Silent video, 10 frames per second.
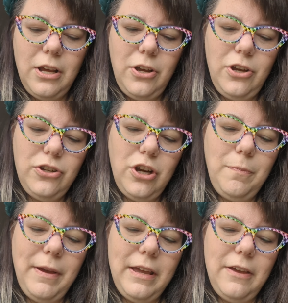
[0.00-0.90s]
Use your
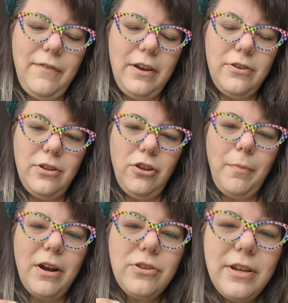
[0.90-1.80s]
pinky fingers a little
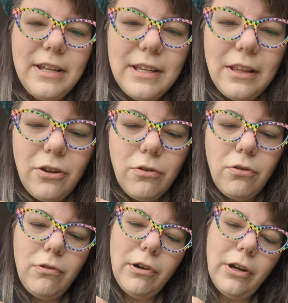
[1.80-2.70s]
better so you get that little
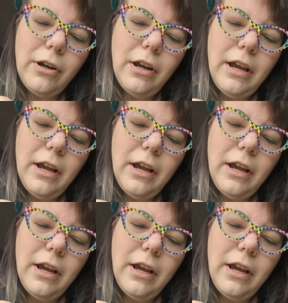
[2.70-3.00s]
corner.